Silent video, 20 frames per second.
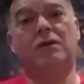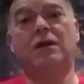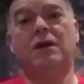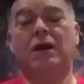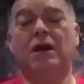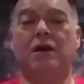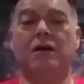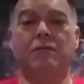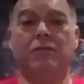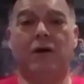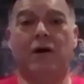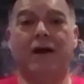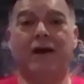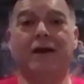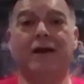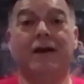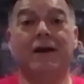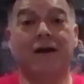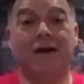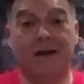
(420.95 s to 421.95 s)
go and buy
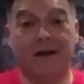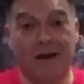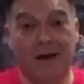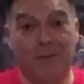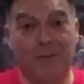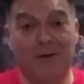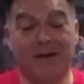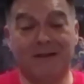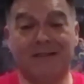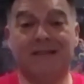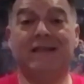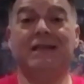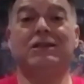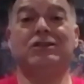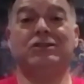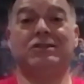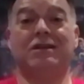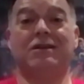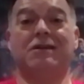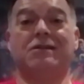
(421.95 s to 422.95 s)
a couple of
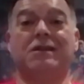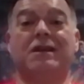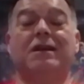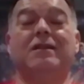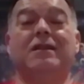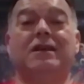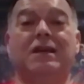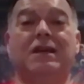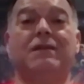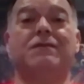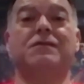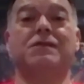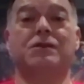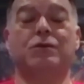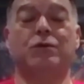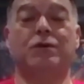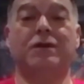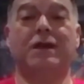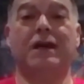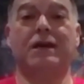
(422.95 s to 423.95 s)
t-shirts in the gift
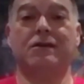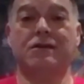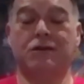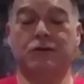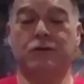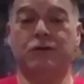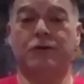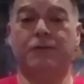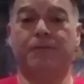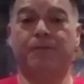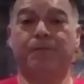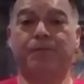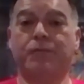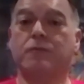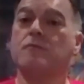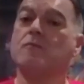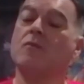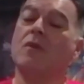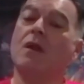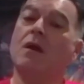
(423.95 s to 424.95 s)
store next door.
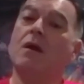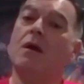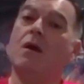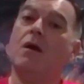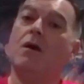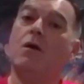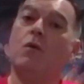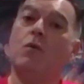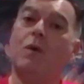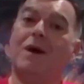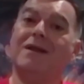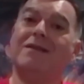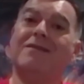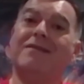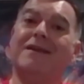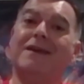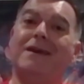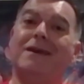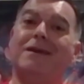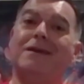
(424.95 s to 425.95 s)
One
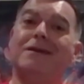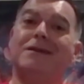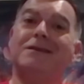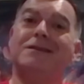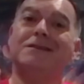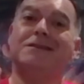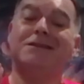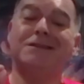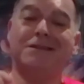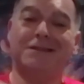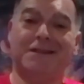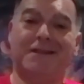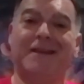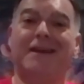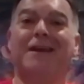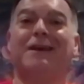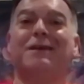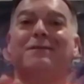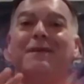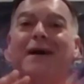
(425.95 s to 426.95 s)
thing to
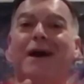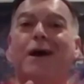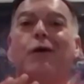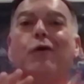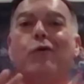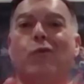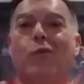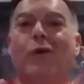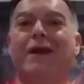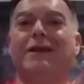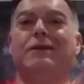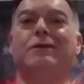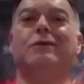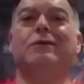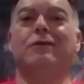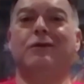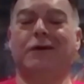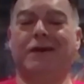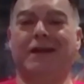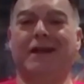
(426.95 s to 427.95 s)
think about when
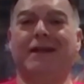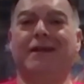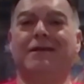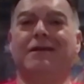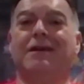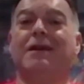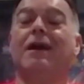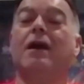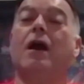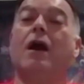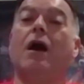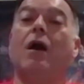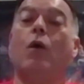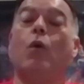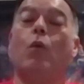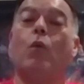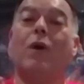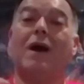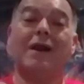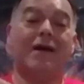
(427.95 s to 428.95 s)
you're looking.
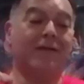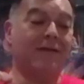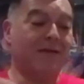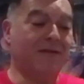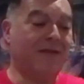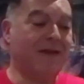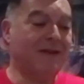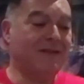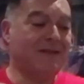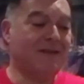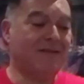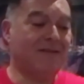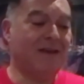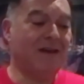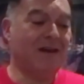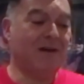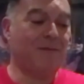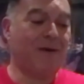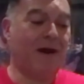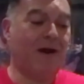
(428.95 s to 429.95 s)
One other thing to
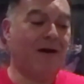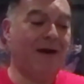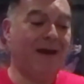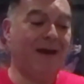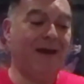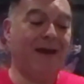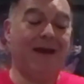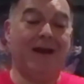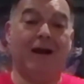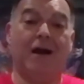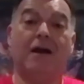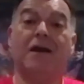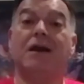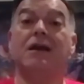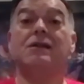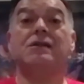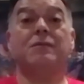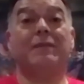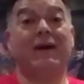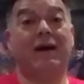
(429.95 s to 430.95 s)
think about here
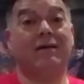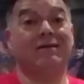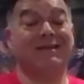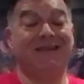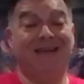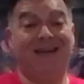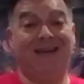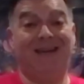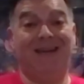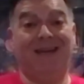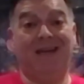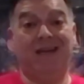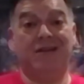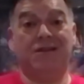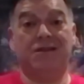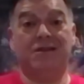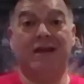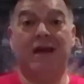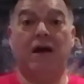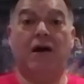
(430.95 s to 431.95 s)
is about
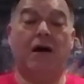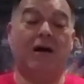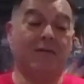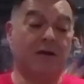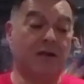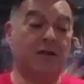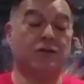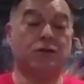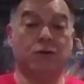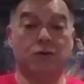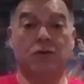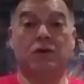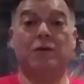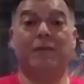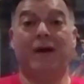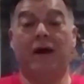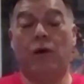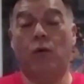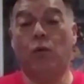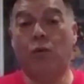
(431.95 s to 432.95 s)
tickets. Now, I'm going to talk
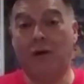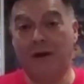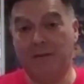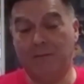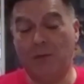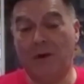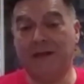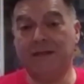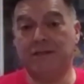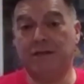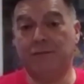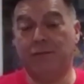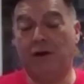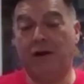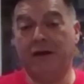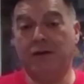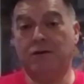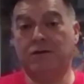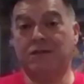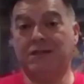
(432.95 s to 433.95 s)
about when to
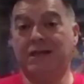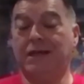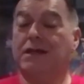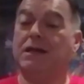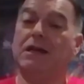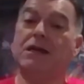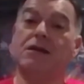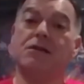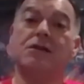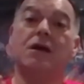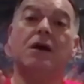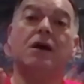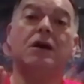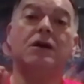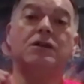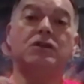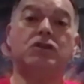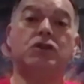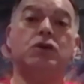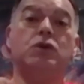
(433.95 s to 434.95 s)
buy your tickets.
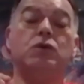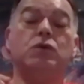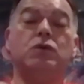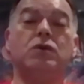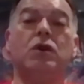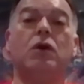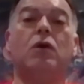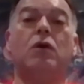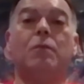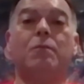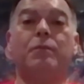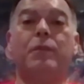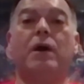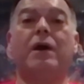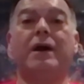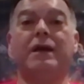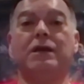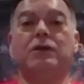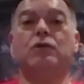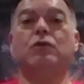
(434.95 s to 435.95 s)
Do not
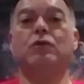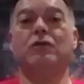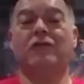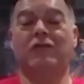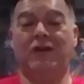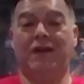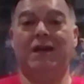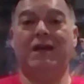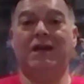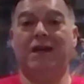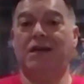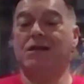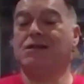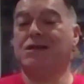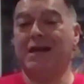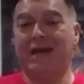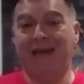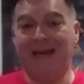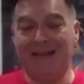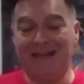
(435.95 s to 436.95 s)
buy your
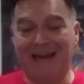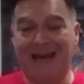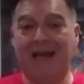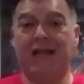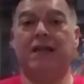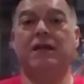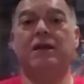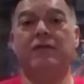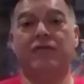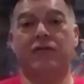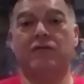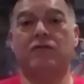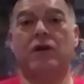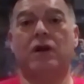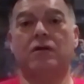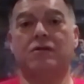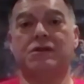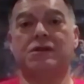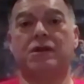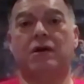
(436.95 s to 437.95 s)
tickets in any of the
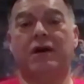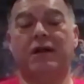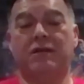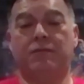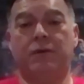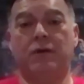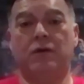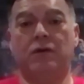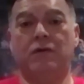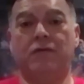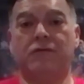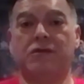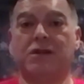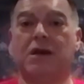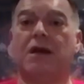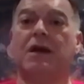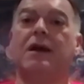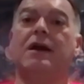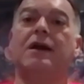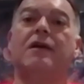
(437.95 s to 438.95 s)
roadside booths.
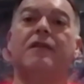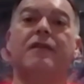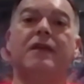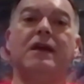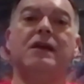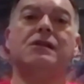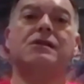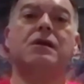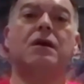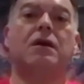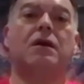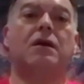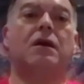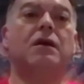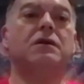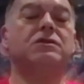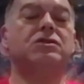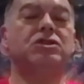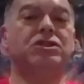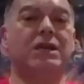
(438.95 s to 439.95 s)
These
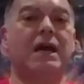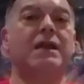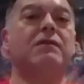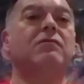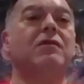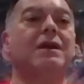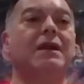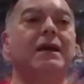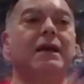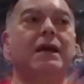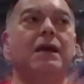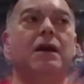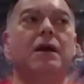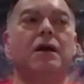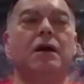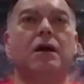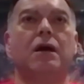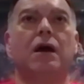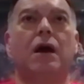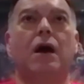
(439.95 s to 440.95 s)
are generally
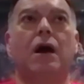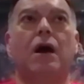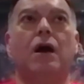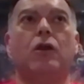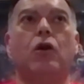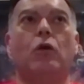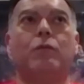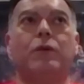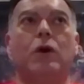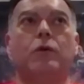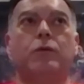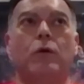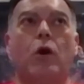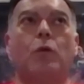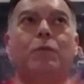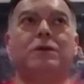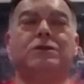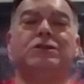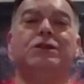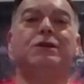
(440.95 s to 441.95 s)
an
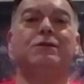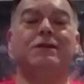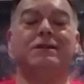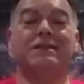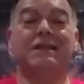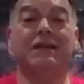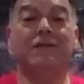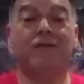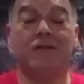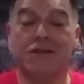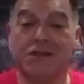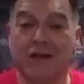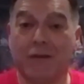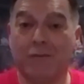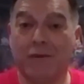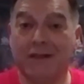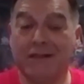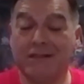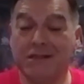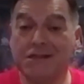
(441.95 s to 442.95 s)
opportunity for
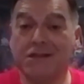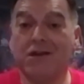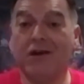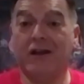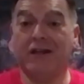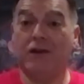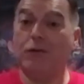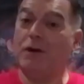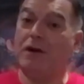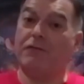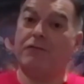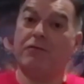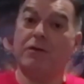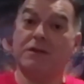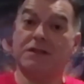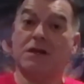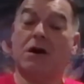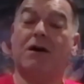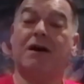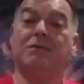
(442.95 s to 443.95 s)
somebody to sign you up for
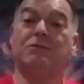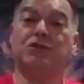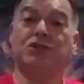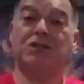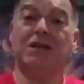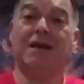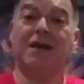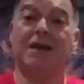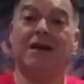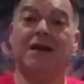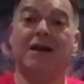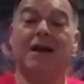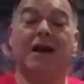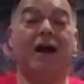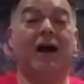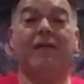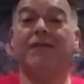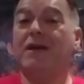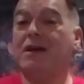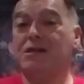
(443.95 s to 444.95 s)
a timeshare,
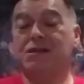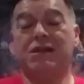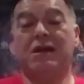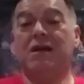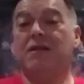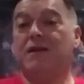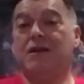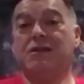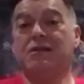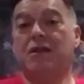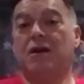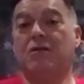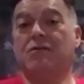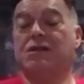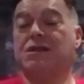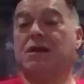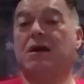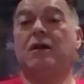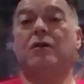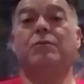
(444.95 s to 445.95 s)
and they say there's no
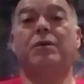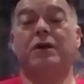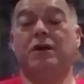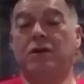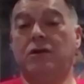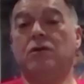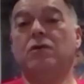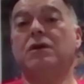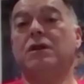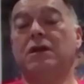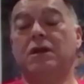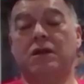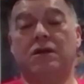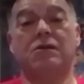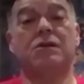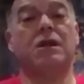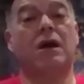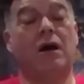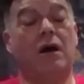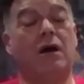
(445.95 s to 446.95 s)
sell, but you're going to
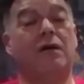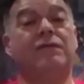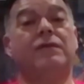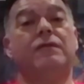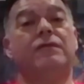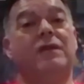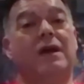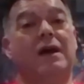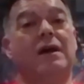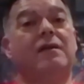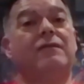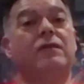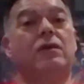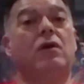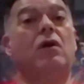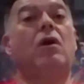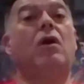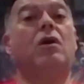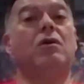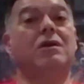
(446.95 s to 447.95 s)
lose half a day of
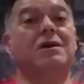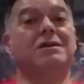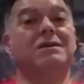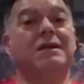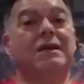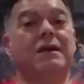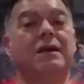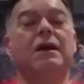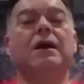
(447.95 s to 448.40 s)
your holiday,